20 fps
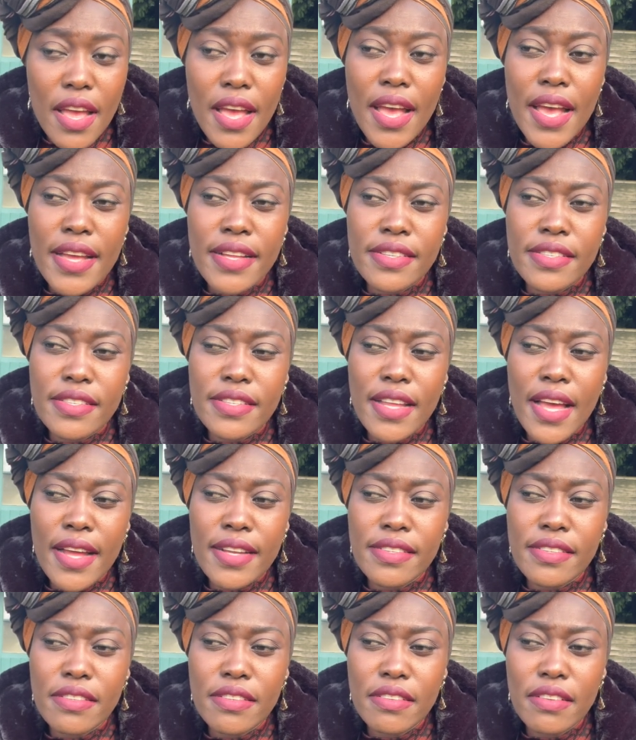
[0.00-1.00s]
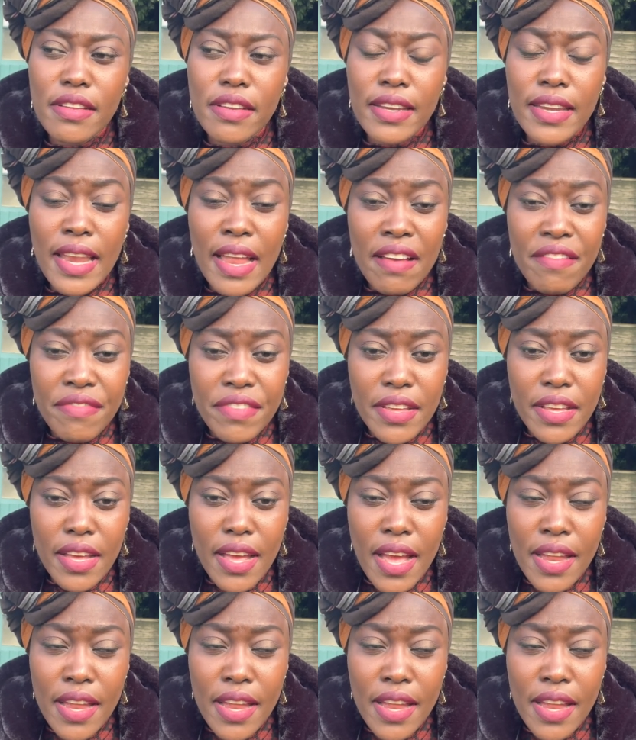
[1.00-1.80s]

and start loving